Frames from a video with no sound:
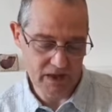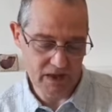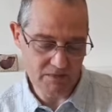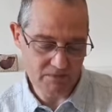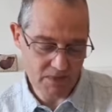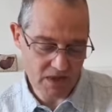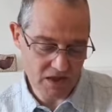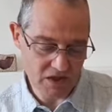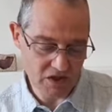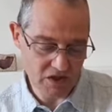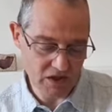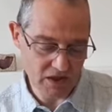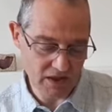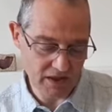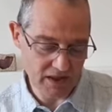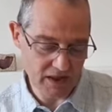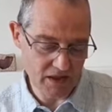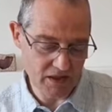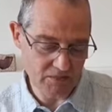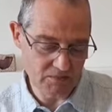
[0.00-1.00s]

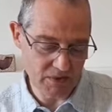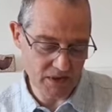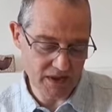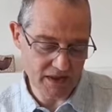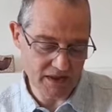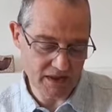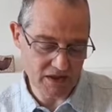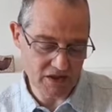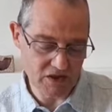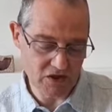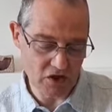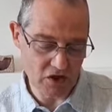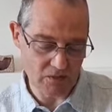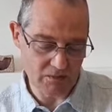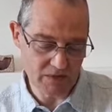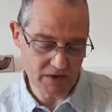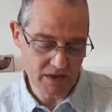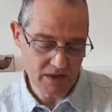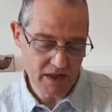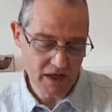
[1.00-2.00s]
Immediately her bleeding
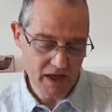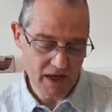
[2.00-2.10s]
stopped,